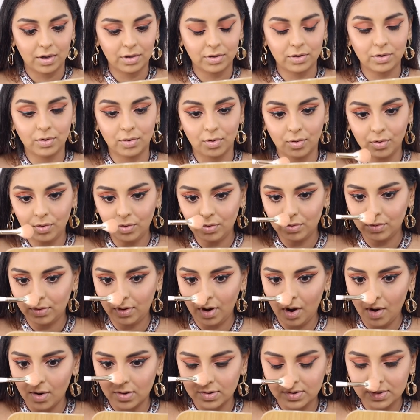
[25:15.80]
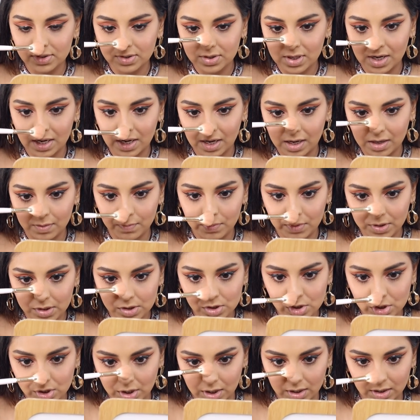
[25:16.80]
you know, cost. And I
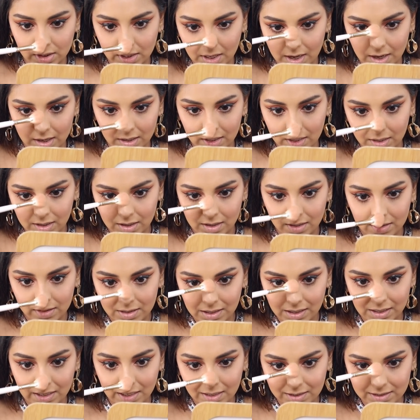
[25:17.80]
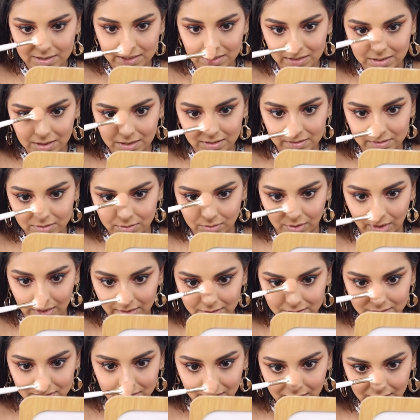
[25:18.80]
appreciate that. The little details, you
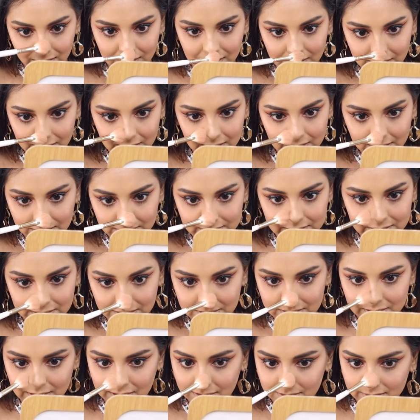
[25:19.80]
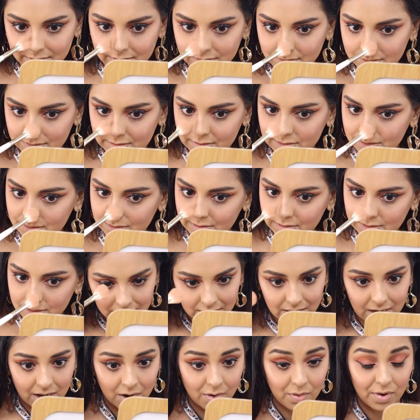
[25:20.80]
guys. The little details.
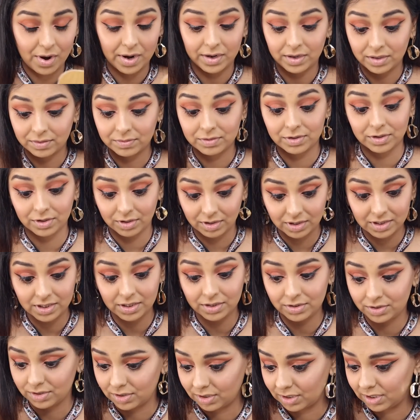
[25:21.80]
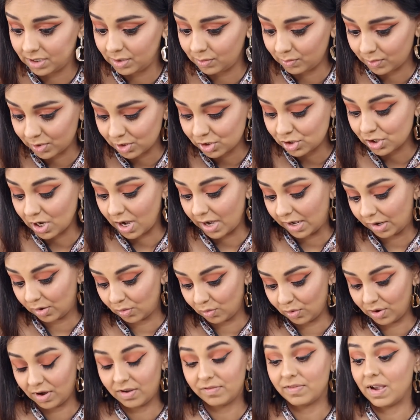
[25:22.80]
Now, I really, really wish I
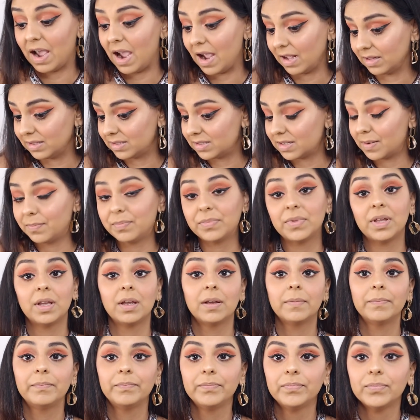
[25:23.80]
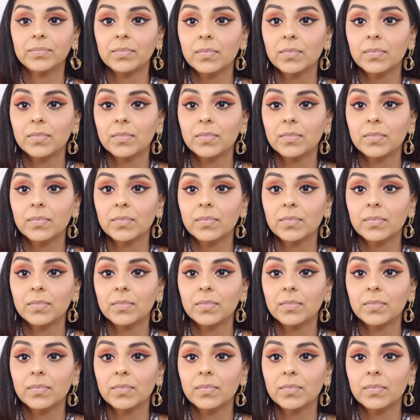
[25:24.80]
could have had something